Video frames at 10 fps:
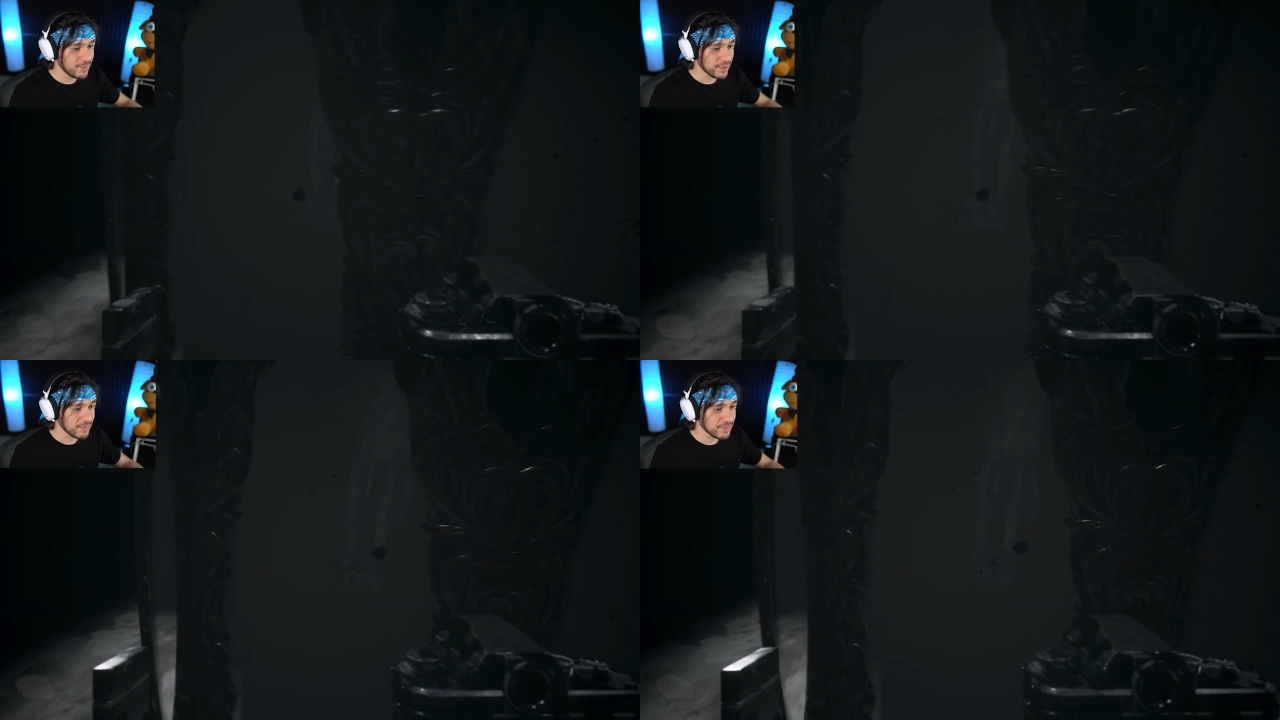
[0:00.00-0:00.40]

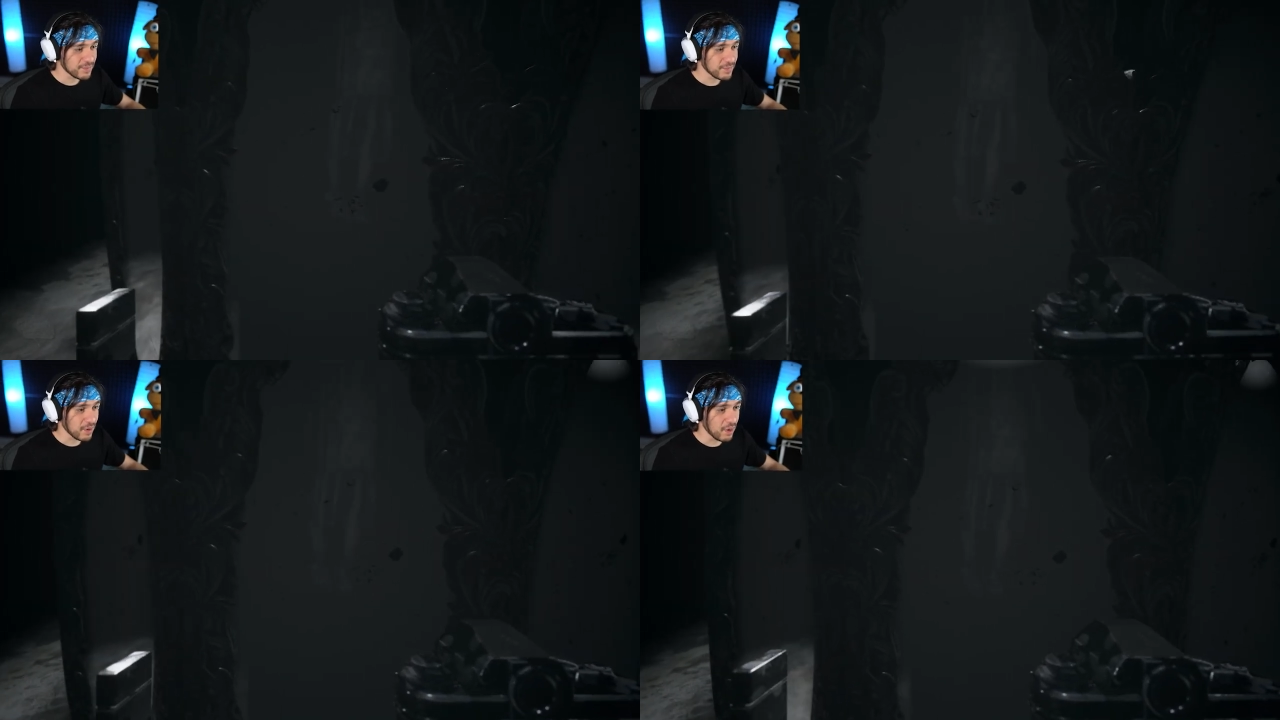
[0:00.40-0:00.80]

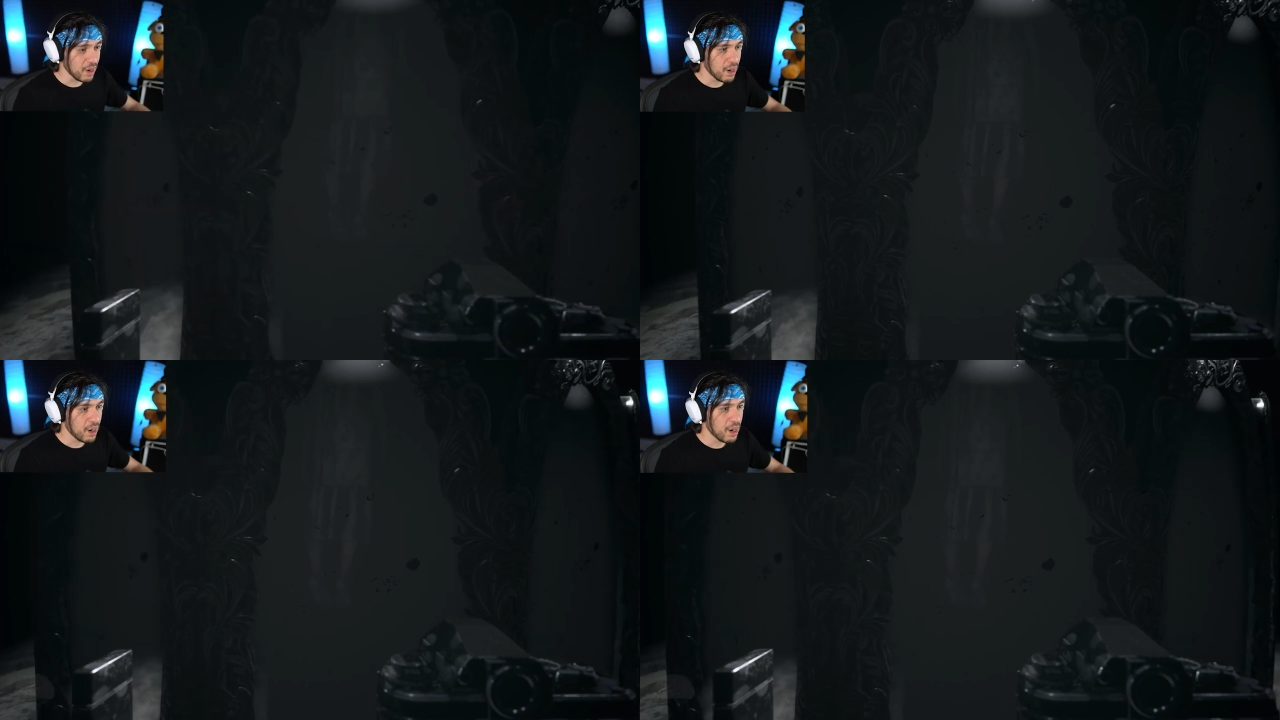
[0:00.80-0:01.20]

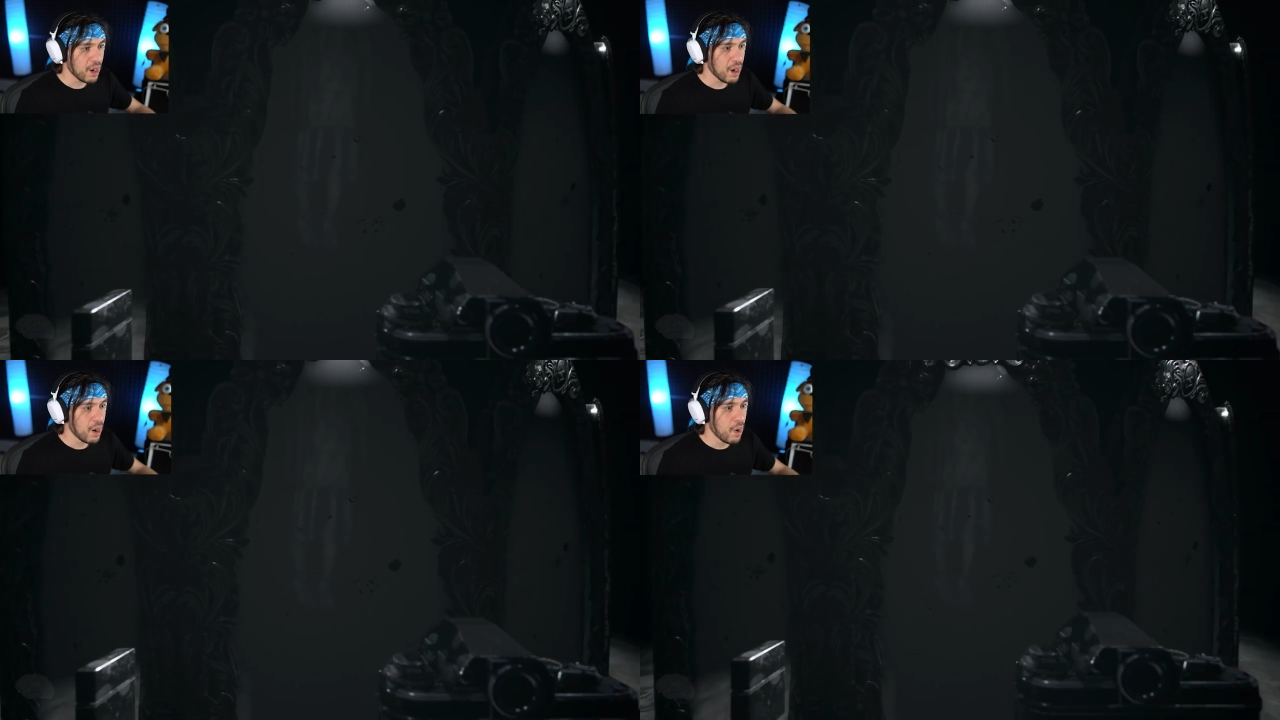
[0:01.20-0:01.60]

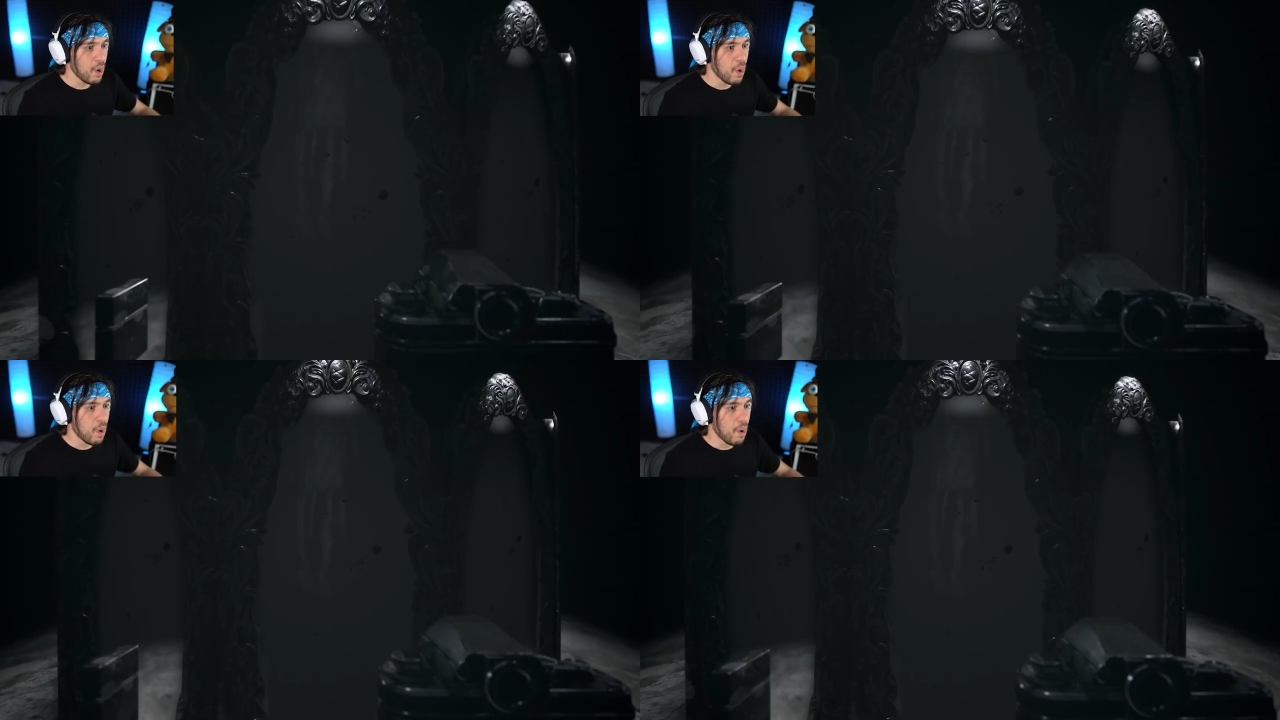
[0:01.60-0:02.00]

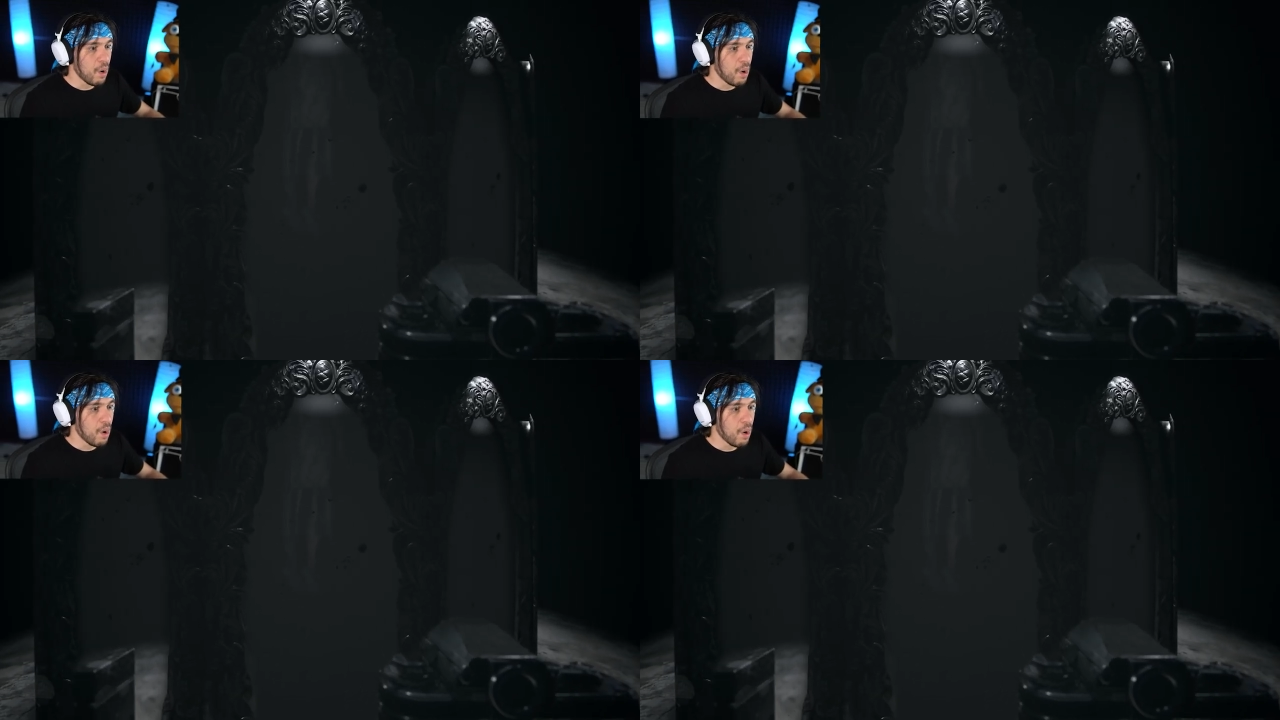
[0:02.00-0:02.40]

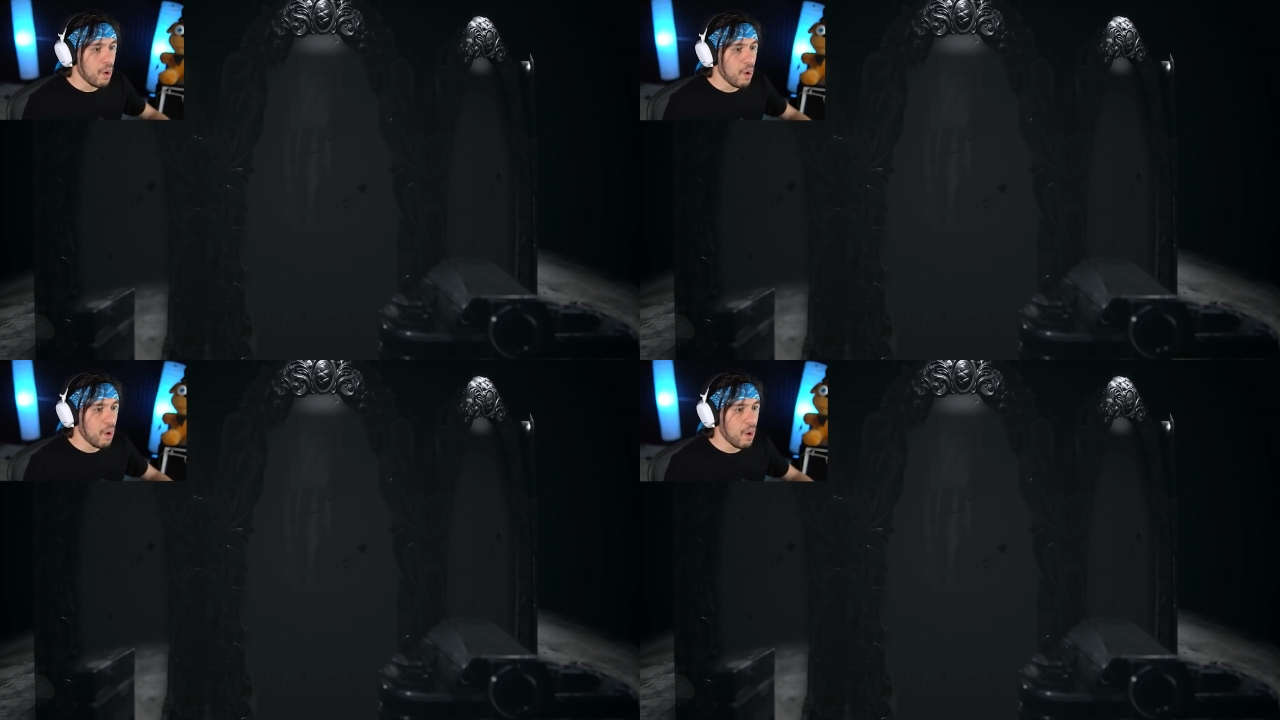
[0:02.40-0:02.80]
(silence)